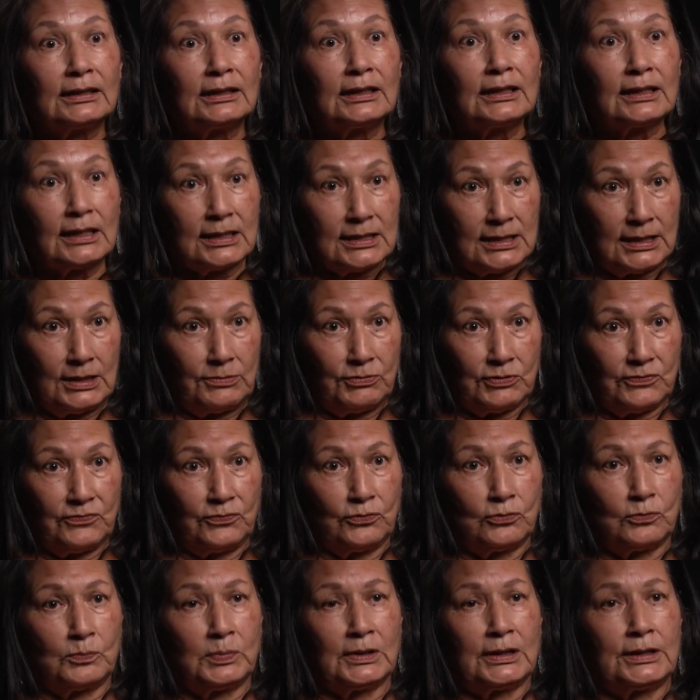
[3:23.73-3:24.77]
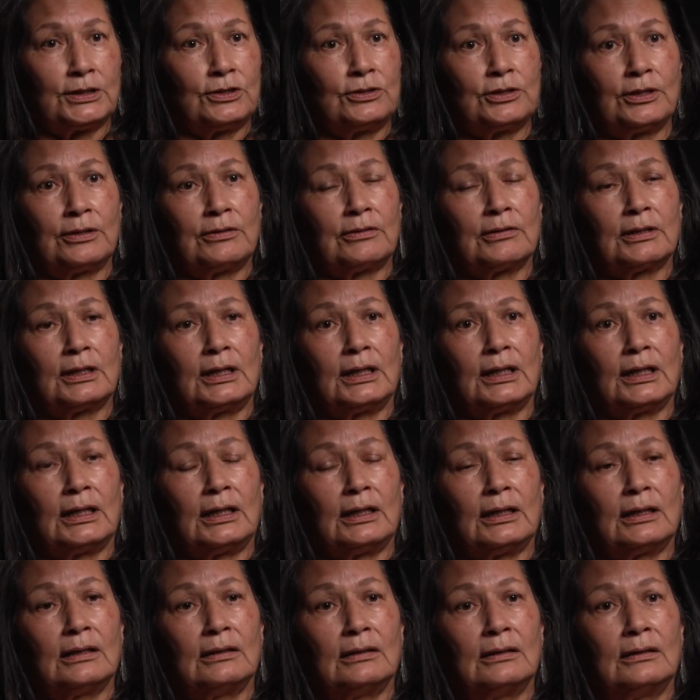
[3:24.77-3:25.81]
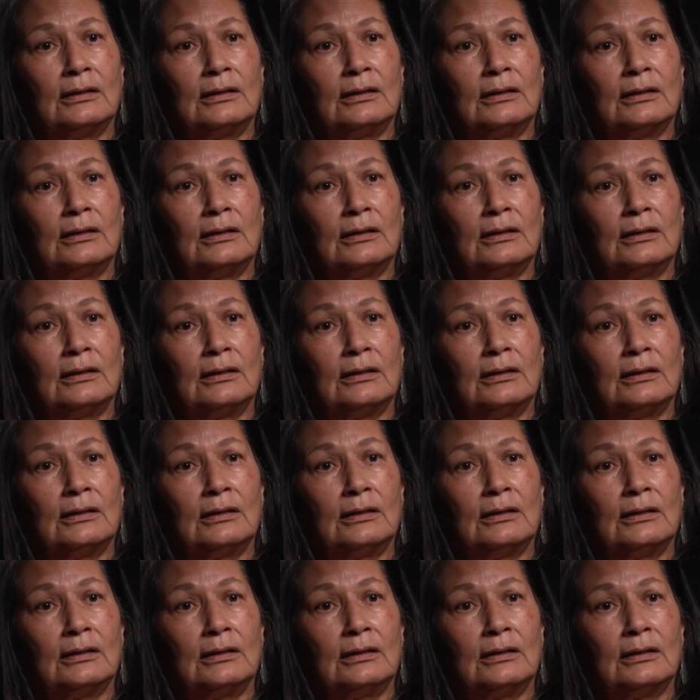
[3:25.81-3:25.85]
because he was full-blood Cherokee.